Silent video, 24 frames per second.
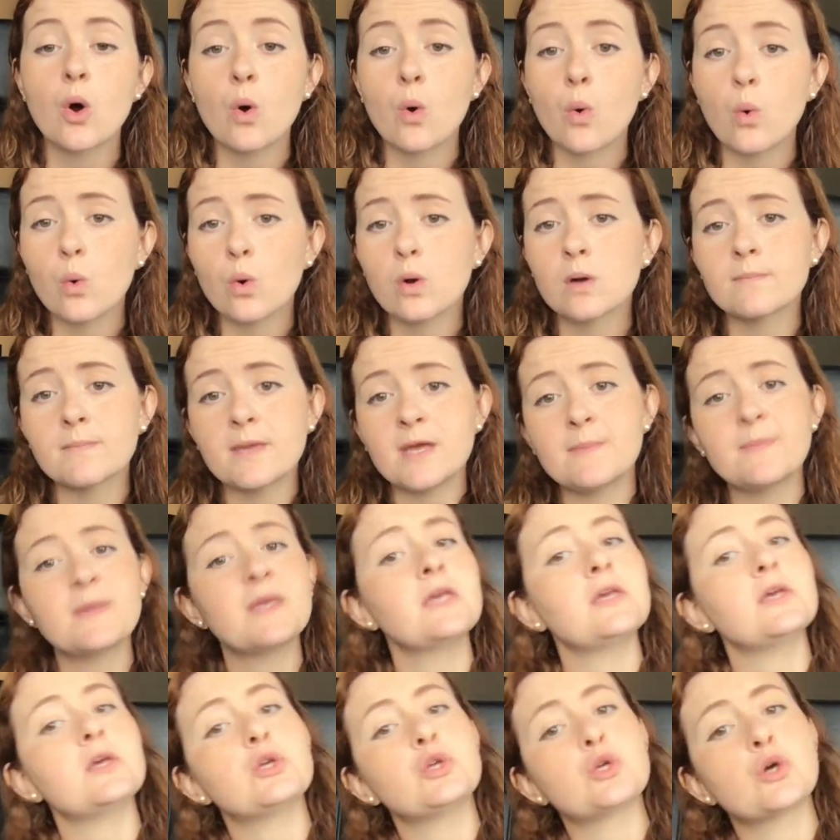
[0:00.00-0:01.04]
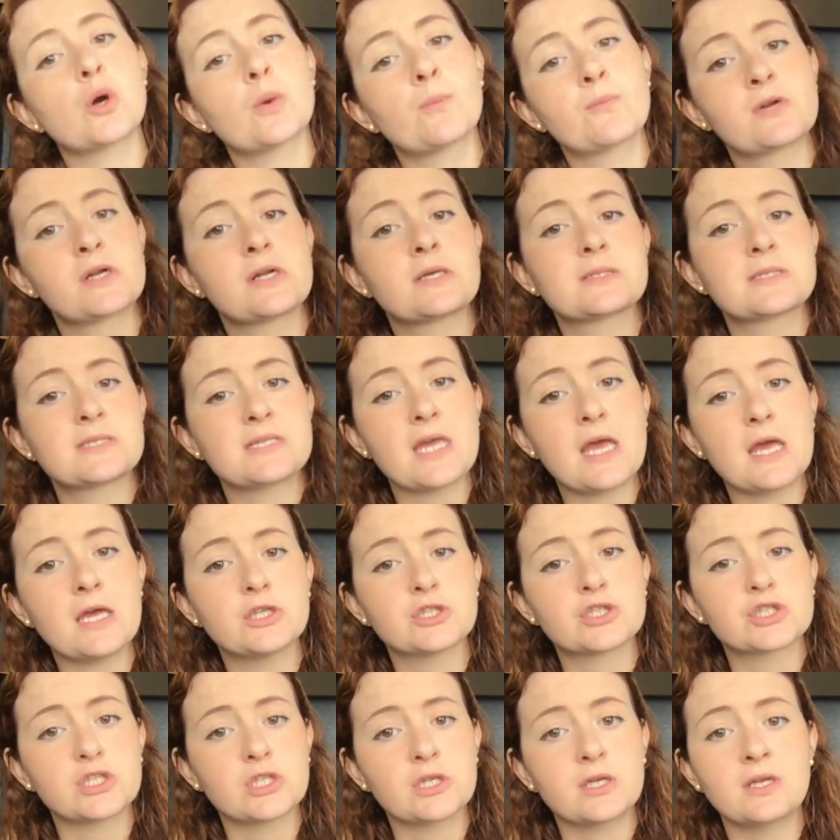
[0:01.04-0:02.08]
Or maybe your
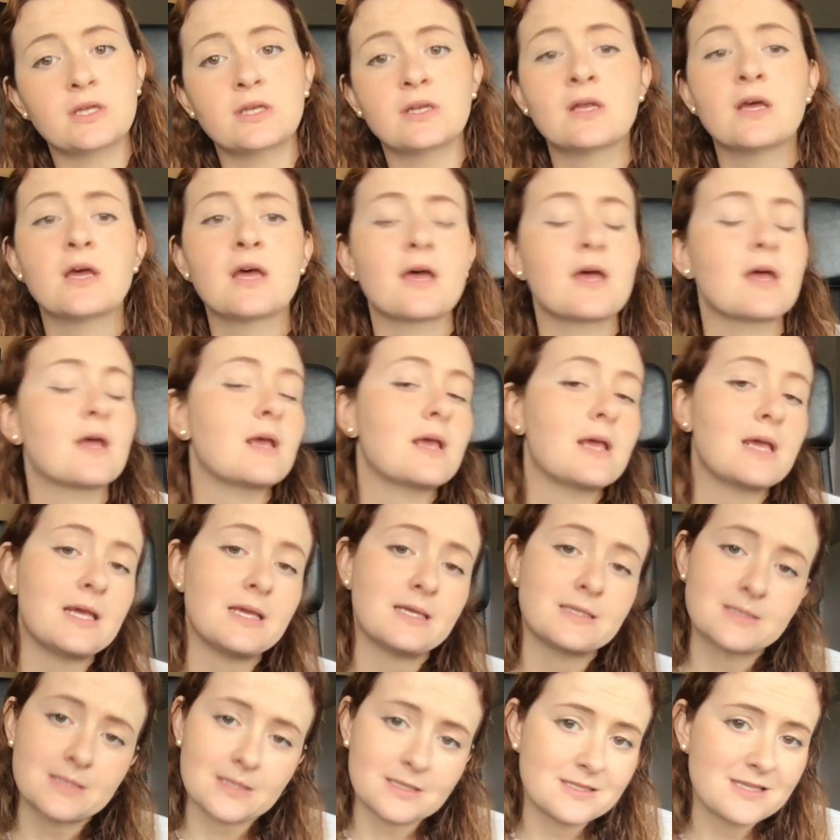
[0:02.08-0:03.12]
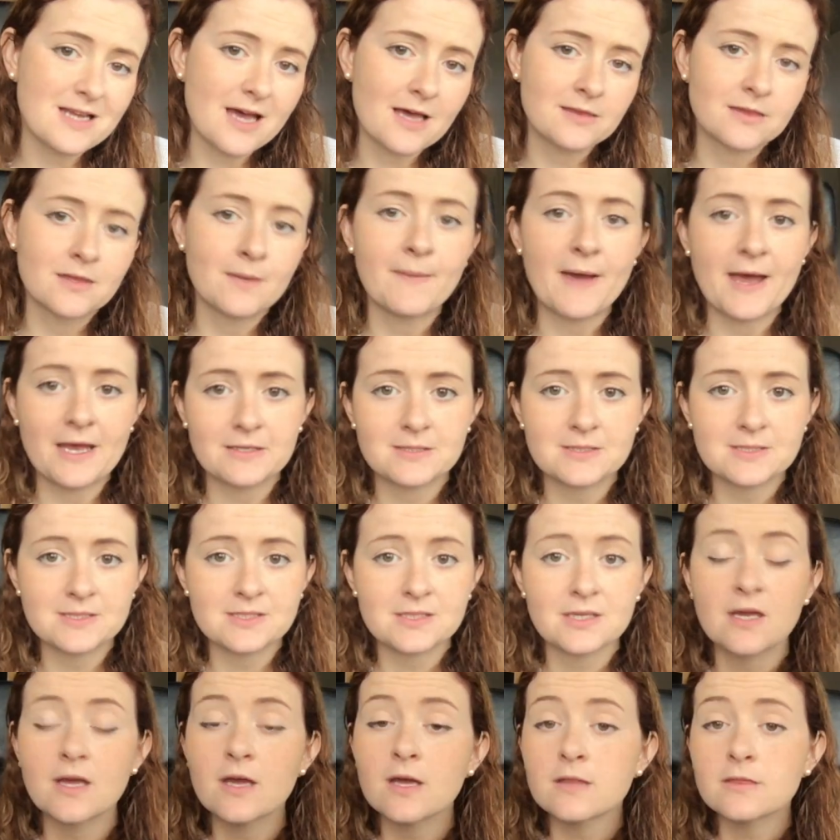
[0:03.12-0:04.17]
pronunciation is not the best.
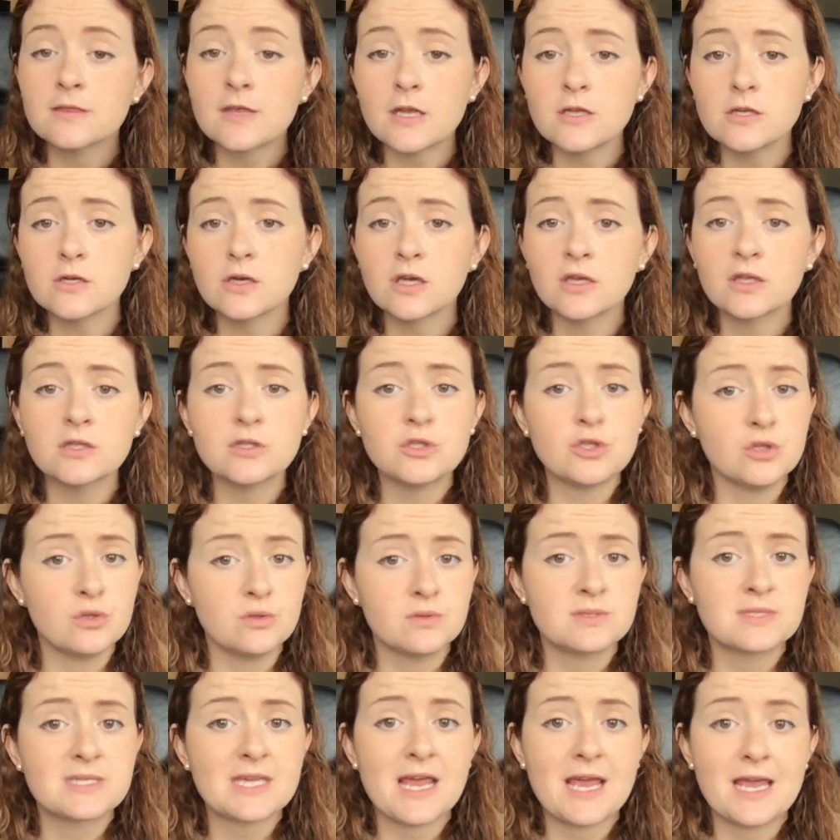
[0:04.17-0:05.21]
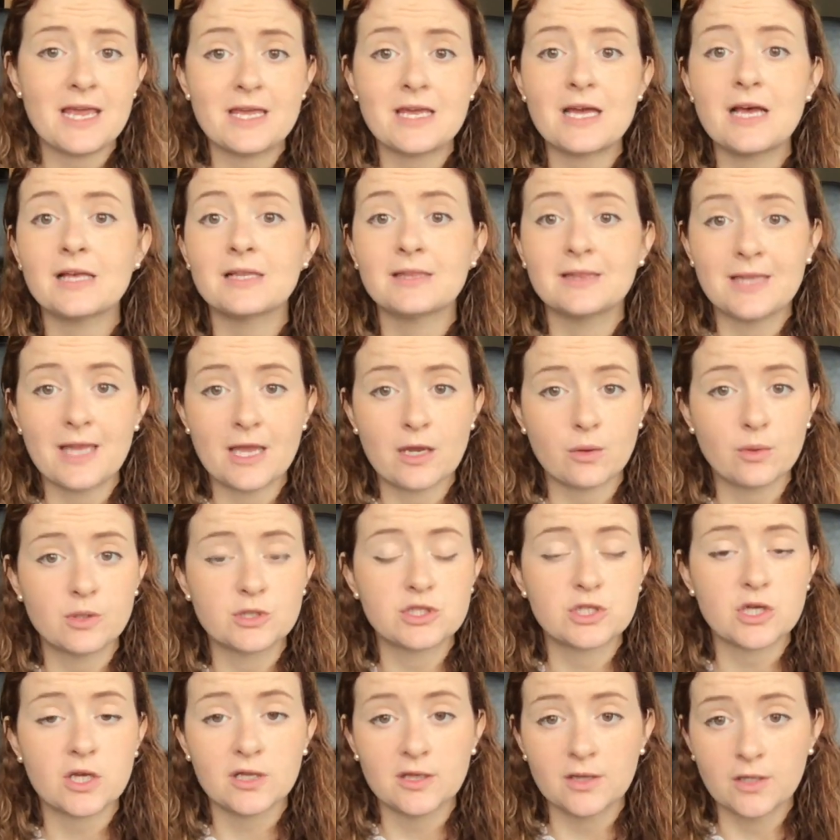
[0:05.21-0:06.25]
Then you can use a
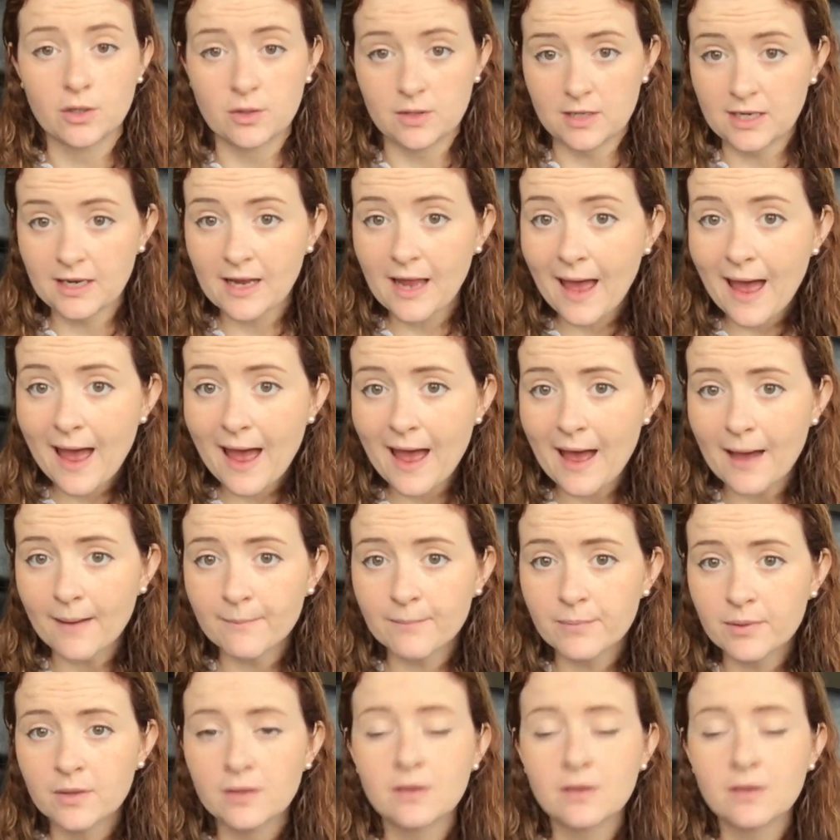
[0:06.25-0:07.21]
language learning app.